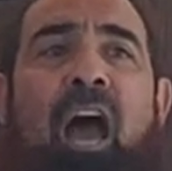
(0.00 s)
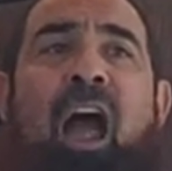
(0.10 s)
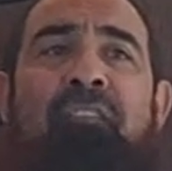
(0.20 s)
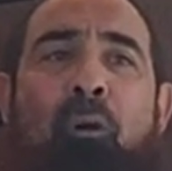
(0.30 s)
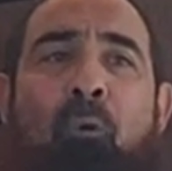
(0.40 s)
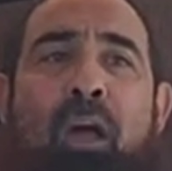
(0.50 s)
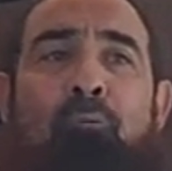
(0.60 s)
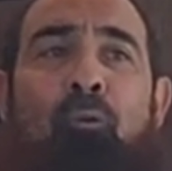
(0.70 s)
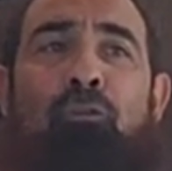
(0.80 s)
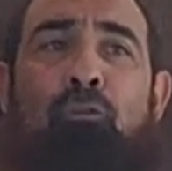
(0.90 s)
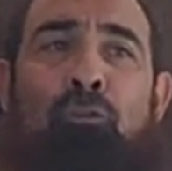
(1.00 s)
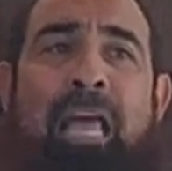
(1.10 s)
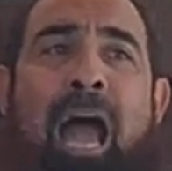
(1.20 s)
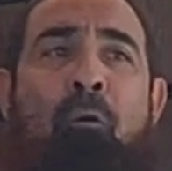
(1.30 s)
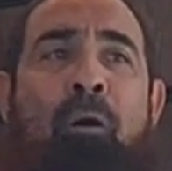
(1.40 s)
are the one will do
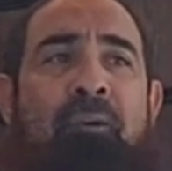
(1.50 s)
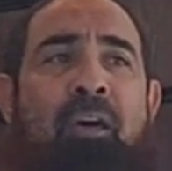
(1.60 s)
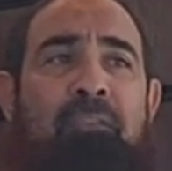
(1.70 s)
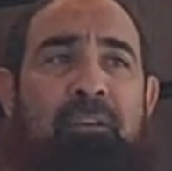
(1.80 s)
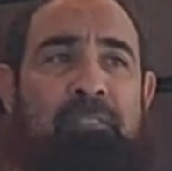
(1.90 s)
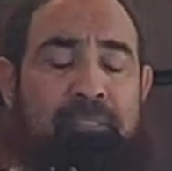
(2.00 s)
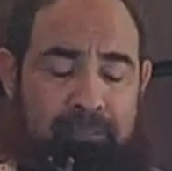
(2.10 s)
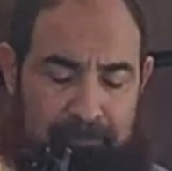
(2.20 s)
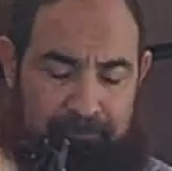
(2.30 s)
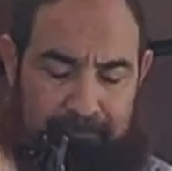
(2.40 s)
dawah, brothers.